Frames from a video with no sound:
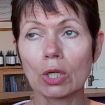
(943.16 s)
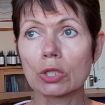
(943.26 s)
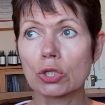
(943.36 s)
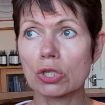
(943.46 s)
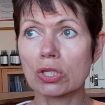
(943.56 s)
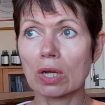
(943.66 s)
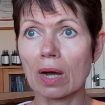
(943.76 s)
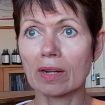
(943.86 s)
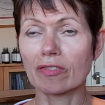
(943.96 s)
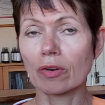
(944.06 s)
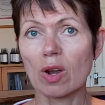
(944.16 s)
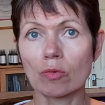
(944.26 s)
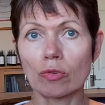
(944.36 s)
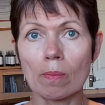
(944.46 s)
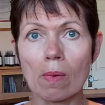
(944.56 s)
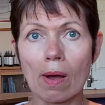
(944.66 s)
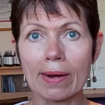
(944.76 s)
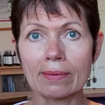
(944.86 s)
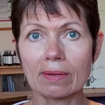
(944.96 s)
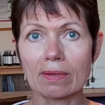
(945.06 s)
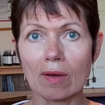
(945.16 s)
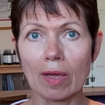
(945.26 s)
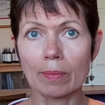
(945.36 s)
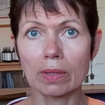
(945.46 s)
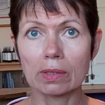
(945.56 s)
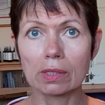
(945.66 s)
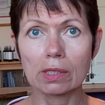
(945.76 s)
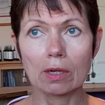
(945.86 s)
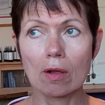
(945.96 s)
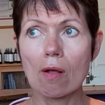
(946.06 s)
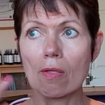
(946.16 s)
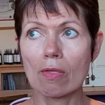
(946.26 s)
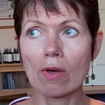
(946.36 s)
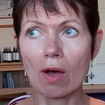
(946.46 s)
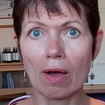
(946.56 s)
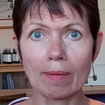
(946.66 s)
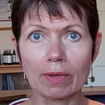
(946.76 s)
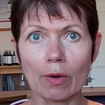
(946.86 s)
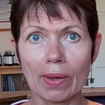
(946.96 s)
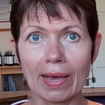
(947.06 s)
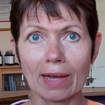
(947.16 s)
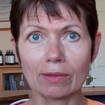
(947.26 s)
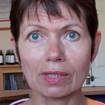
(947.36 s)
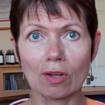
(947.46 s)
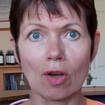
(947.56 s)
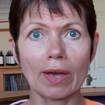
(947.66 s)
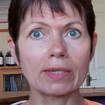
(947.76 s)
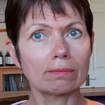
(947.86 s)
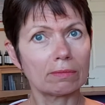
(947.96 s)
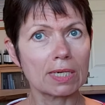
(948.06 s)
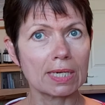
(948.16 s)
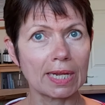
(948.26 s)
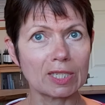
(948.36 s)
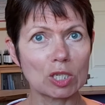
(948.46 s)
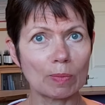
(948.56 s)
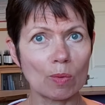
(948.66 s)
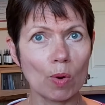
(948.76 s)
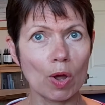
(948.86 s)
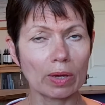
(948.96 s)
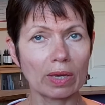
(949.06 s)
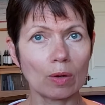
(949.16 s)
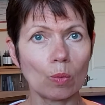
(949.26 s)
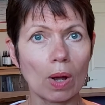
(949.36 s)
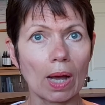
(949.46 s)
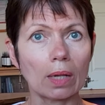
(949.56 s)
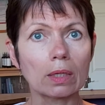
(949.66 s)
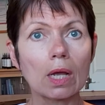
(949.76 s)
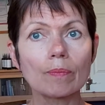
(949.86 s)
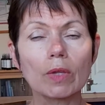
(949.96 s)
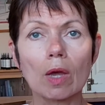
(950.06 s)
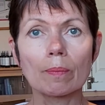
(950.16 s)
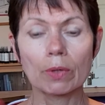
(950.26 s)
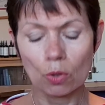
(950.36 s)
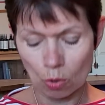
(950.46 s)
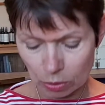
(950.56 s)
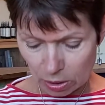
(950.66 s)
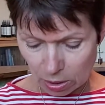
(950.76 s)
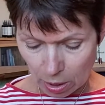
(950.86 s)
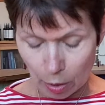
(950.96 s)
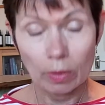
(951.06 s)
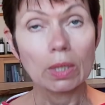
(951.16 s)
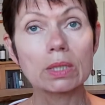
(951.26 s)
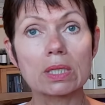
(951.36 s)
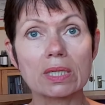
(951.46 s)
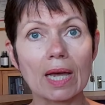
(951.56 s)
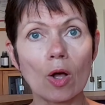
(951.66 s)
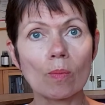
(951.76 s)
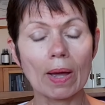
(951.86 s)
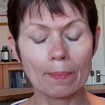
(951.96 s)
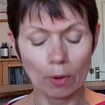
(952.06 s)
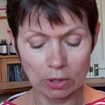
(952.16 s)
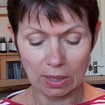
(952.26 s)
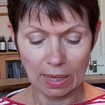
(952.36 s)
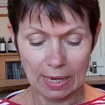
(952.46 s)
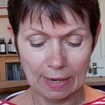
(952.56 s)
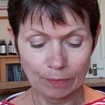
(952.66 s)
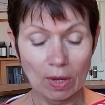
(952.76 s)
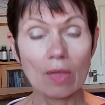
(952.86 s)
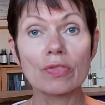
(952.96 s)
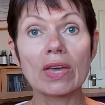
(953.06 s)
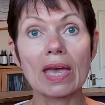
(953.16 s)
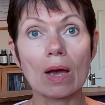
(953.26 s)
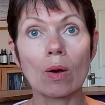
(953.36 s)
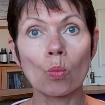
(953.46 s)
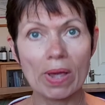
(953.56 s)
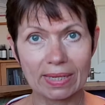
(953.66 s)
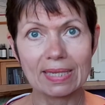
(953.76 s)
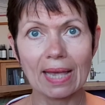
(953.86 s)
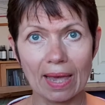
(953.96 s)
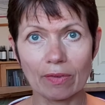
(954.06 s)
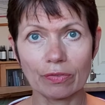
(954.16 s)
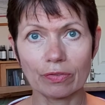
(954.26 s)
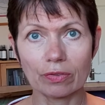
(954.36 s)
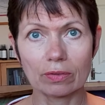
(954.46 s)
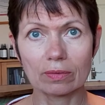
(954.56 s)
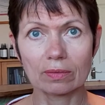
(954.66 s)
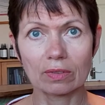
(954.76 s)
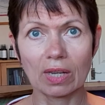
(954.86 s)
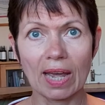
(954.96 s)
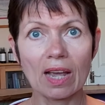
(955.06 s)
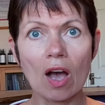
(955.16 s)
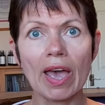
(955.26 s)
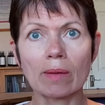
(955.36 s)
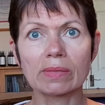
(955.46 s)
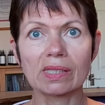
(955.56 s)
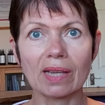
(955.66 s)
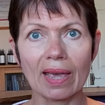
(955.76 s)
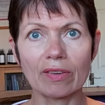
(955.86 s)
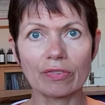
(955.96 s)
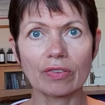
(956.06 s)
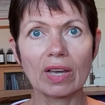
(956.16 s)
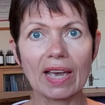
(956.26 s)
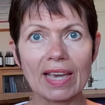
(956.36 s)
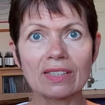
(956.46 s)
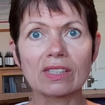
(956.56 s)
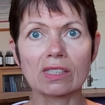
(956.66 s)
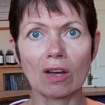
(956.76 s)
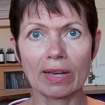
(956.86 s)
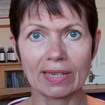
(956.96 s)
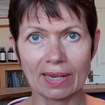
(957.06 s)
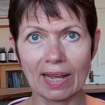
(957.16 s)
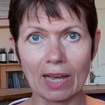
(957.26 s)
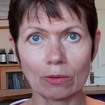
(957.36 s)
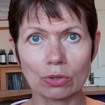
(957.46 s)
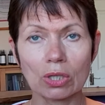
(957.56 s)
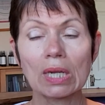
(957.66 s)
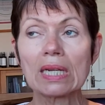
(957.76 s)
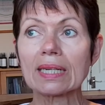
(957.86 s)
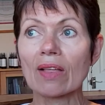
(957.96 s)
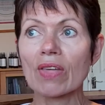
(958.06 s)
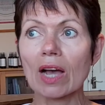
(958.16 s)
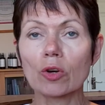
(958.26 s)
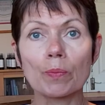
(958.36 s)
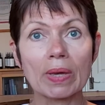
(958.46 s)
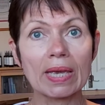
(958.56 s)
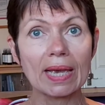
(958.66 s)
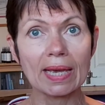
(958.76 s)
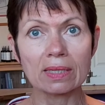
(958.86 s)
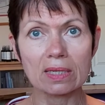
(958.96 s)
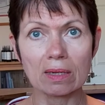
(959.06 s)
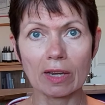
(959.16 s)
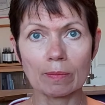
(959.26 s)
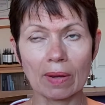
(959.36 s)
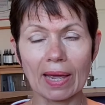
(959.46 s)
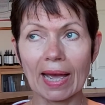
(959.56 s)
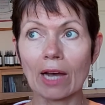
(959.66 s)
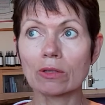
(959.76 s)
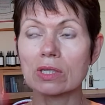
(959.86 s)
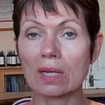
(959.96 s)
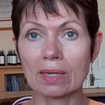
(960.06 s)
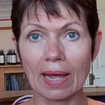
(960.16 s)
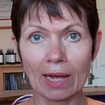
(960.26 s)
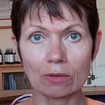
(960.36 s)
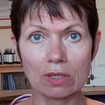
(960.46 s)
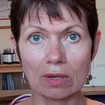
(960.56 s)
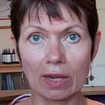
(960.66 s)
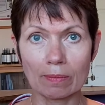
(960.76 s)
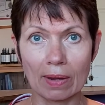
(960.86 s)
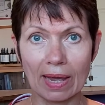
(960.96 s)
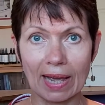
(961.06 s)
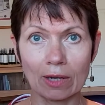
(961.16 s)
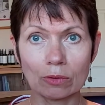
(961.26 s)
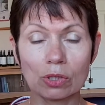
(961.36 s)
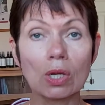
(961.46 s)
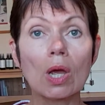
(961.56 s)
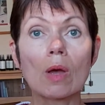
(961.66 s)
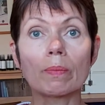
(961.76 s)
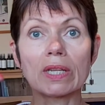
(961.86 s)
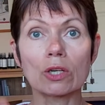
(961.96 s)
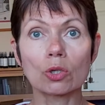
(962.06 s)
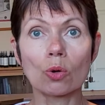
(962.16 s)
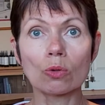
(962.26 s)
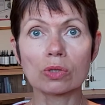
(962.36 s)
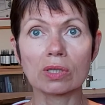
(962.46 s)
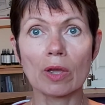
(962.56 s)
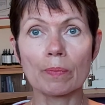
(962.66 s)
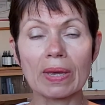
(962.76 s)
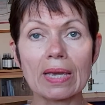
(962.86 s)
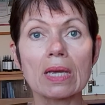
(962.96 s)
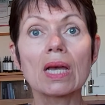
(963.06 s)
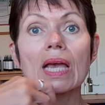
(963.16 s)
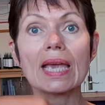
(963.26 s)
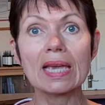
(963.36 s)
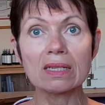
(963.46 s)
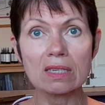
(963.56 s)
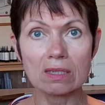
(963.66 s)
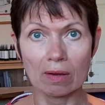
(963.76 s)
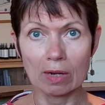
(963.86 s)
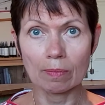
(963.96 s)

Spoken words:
just to kind of remind the thymus that I'm going outside. It needs to be working well, but also to tell my body that we're safe. Okay, I am safe inside and out. Now that could be inside my house and outside my house, but it could also be inside